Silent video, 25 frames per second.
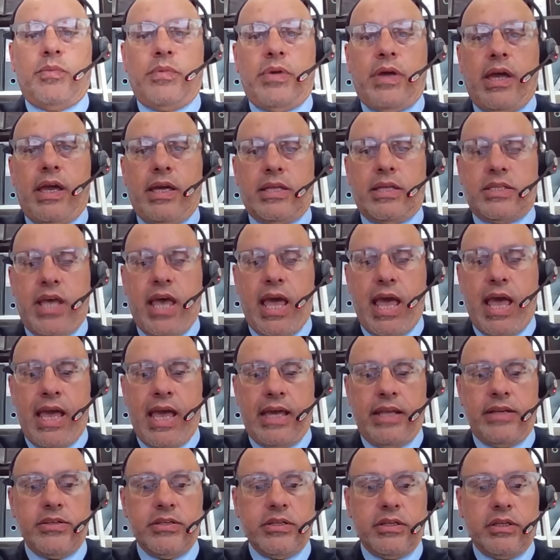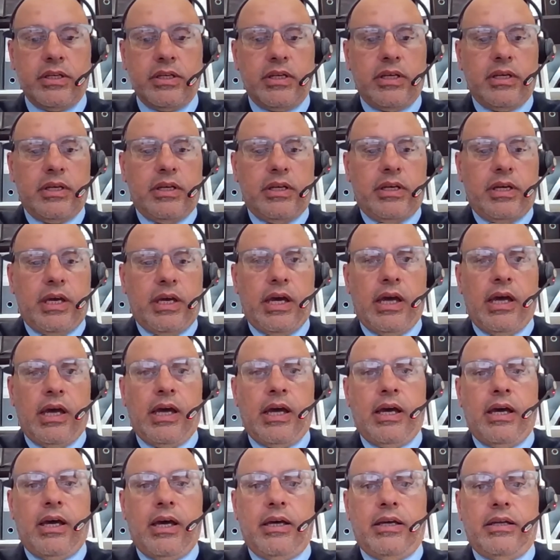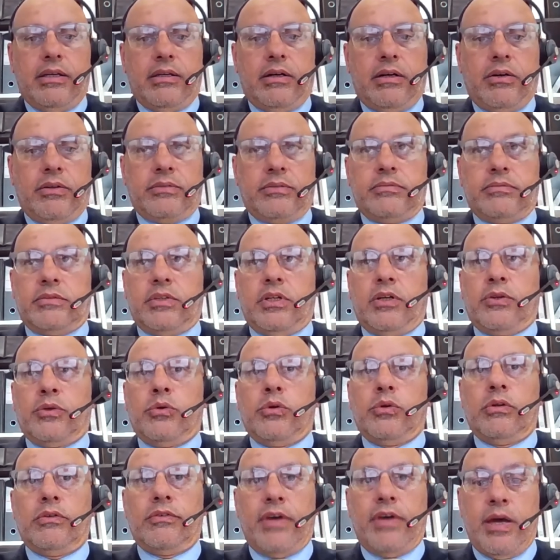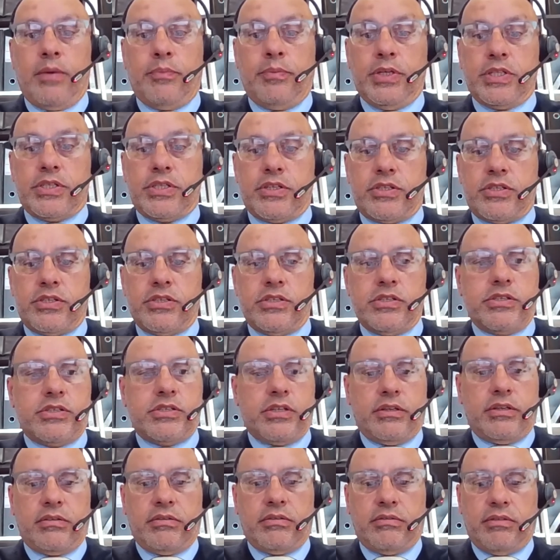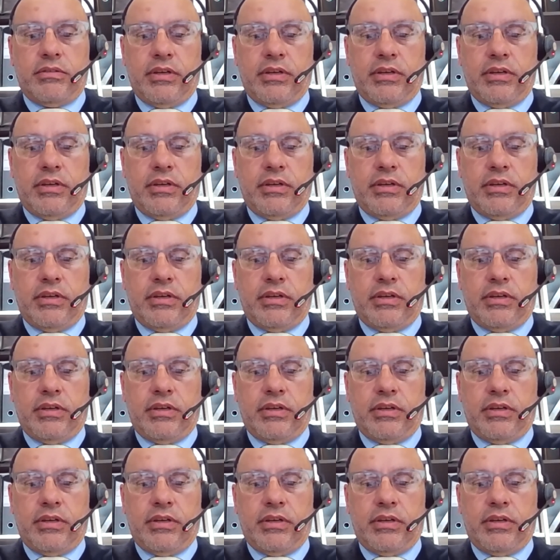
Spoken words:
has had on all of our businesses and